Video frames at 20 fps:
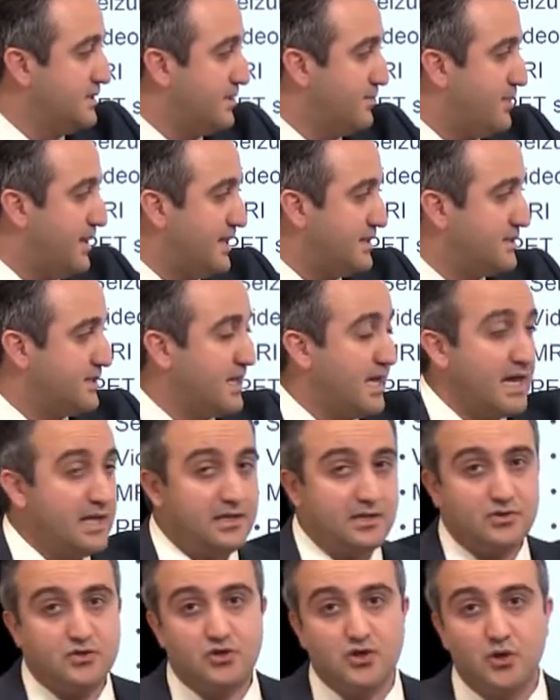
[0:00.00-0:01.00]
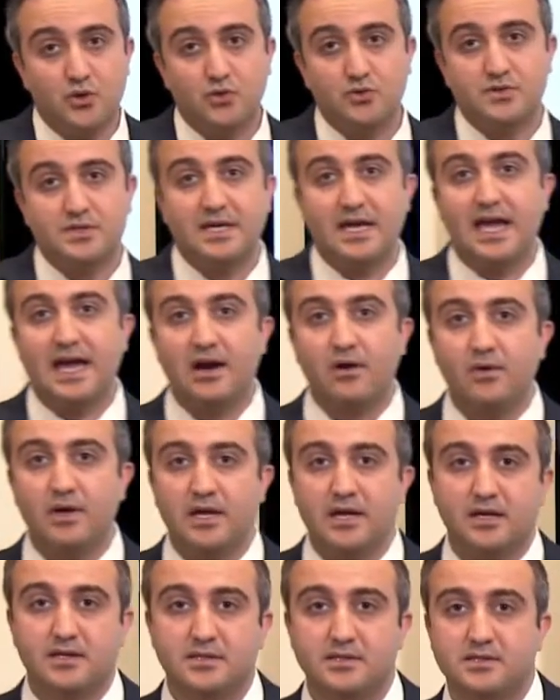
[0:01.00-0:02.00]
is a PET scan and shows the
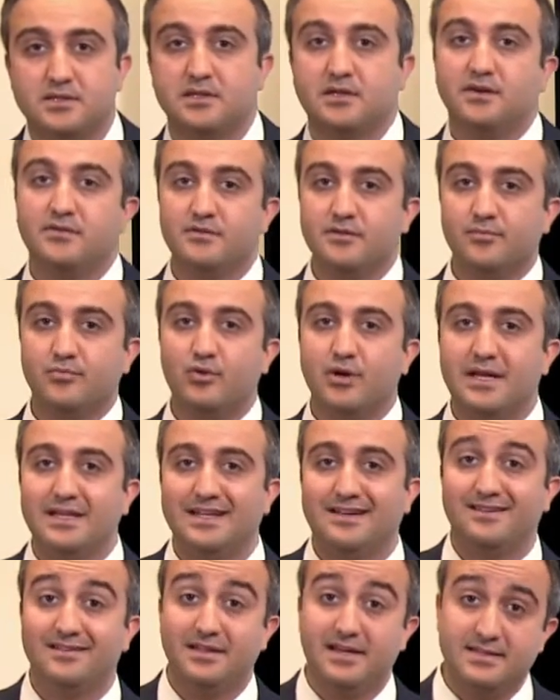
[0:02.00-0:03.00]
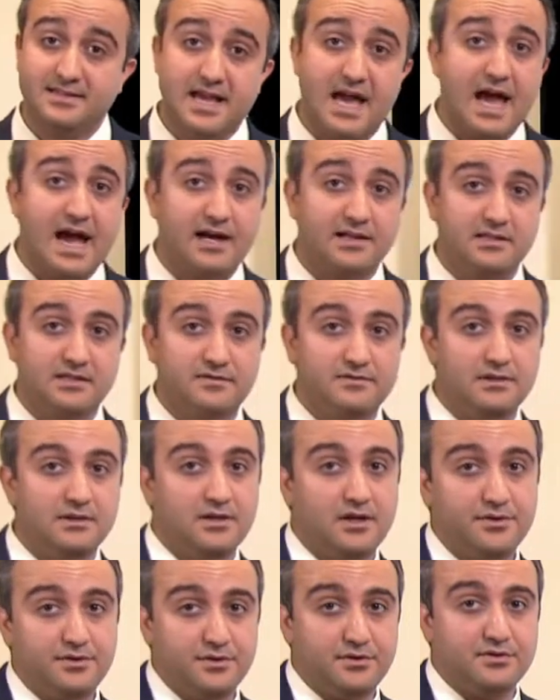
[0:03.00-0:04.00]
areas of the brain that are less active than
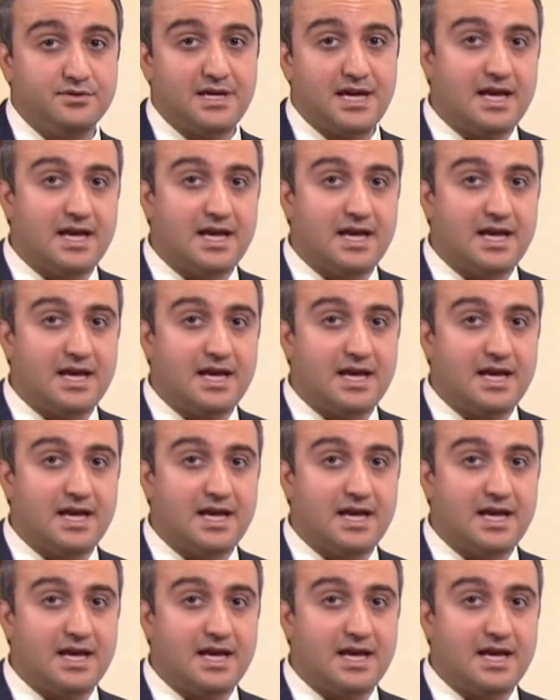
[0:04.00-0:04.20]
others.